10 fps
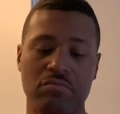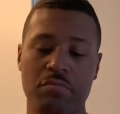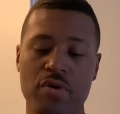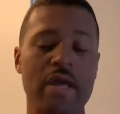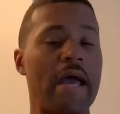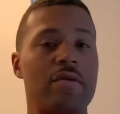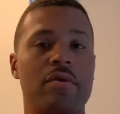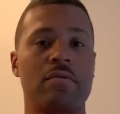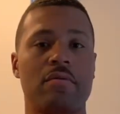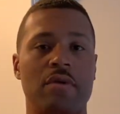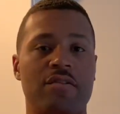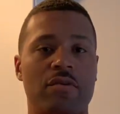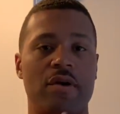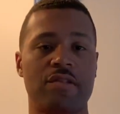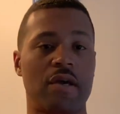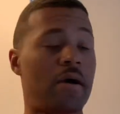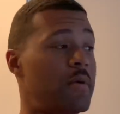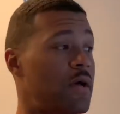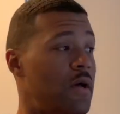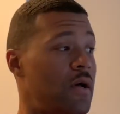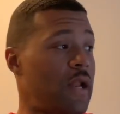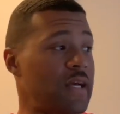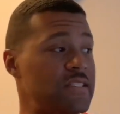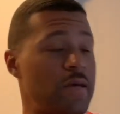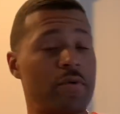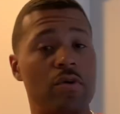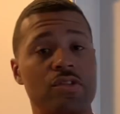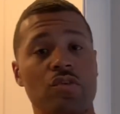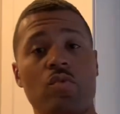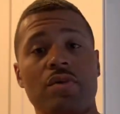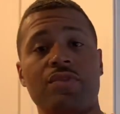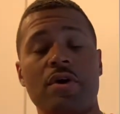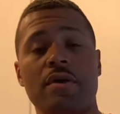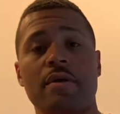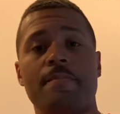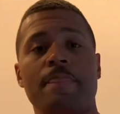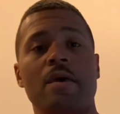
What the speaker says: Pretty accurate, does a great job. Like I said, we're going to 130.